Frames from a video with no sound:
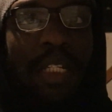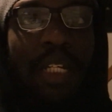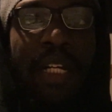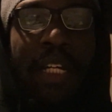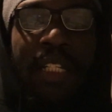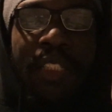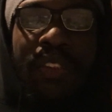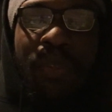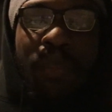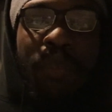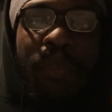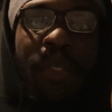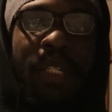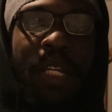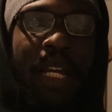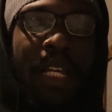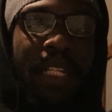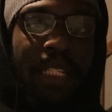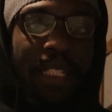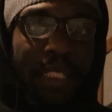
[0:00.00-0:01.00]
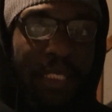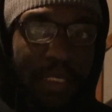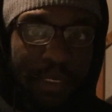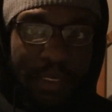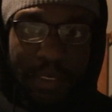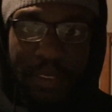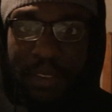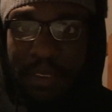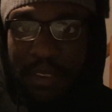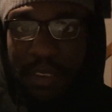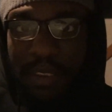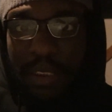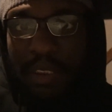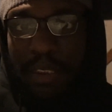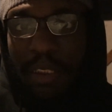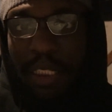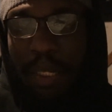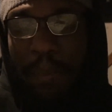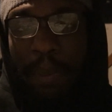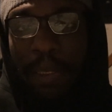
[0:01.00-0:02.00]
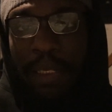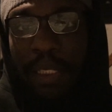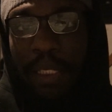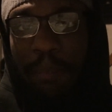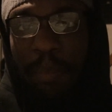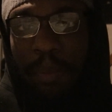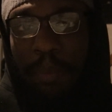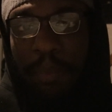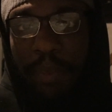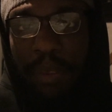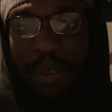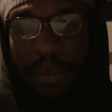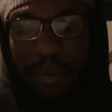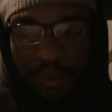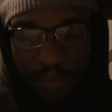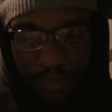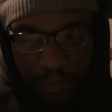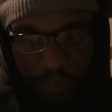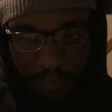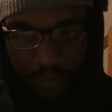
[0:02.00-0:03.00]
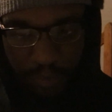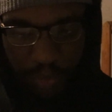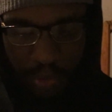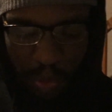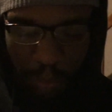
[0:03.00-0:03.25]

I got so many ideas I'm about to implement.